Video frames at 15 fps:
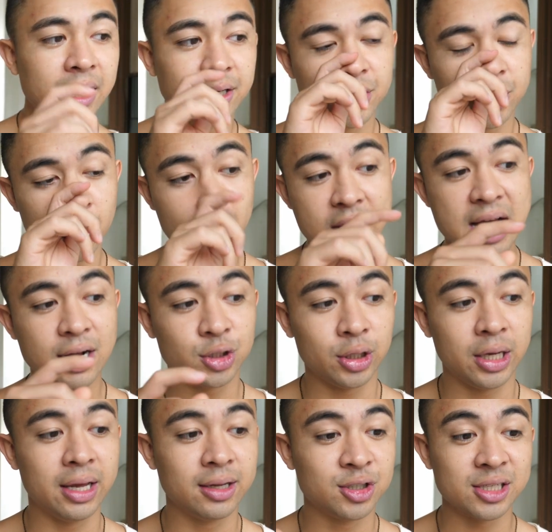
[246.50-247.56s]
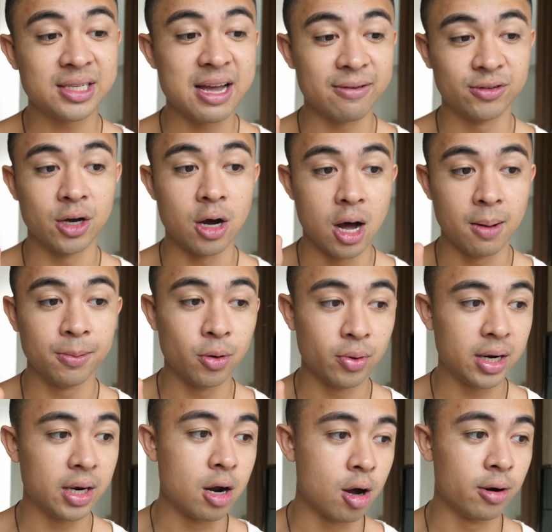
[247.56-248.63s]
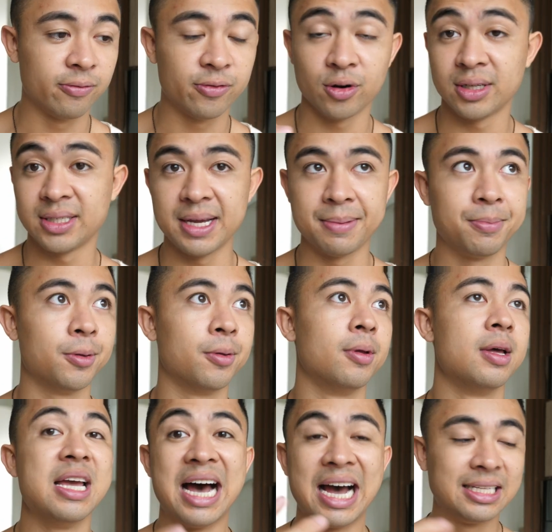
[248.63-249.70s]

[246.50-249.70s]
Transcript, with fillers: is you don't actually just have to upload it on, for example,